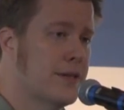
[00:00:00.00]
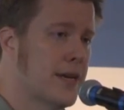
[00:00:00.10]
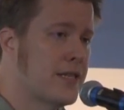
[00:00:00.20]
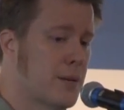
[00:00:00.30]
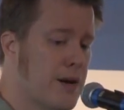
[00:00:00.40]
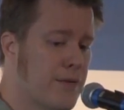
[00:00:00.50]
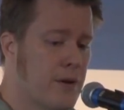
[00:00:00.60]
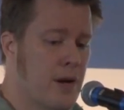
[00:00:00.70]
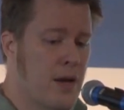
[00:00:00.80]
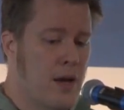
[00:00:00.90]
That takes some
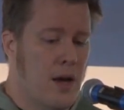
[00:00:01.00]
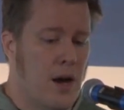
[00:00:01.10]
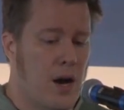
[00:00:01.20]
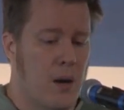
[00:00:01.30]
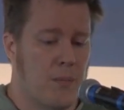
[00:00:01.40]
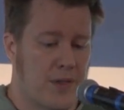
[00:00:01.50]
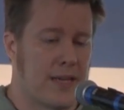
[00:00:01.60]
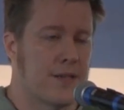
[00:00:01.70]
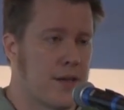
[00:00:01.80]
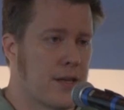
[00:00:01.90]
effort. But
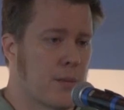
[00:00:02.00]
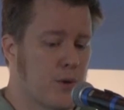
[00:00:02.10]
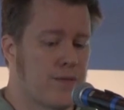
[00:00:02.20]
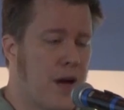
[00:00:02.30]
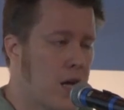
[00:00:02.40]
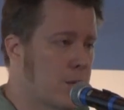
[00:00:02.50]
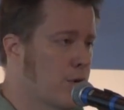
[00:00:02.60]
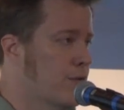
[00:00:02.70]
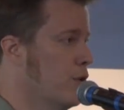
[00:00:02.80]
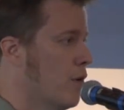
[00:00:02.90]
that's, I think, the most
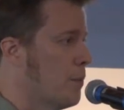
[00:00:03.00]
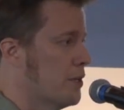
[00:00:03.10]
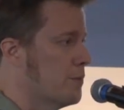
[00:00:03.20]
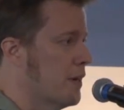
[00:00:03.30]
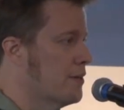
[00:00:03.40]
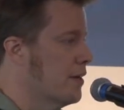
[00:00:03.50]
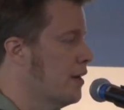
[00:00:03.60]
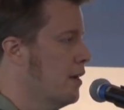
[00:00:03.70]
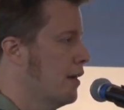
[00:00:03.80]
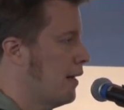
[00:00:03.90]
valuable view of openness because it
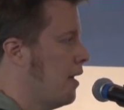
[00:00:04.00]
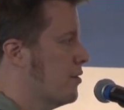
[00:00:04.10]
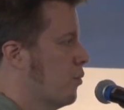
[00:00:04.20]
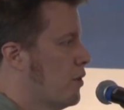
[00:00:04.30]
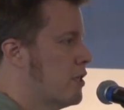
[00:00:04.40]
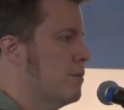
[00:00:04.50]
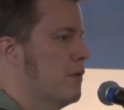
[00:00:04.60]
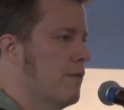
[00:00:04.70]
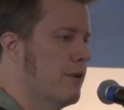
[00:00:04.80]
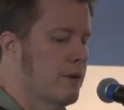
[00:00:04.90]
allows the wisdom
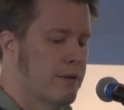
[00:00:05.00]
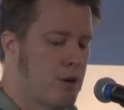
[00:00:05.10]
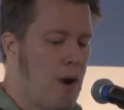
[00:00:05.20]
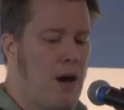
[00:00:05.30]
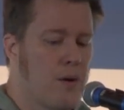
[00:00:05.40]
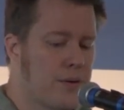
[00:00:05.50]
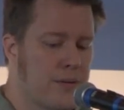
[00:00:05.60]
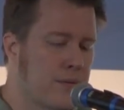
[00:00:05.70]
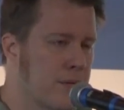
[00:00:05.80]
of the crowd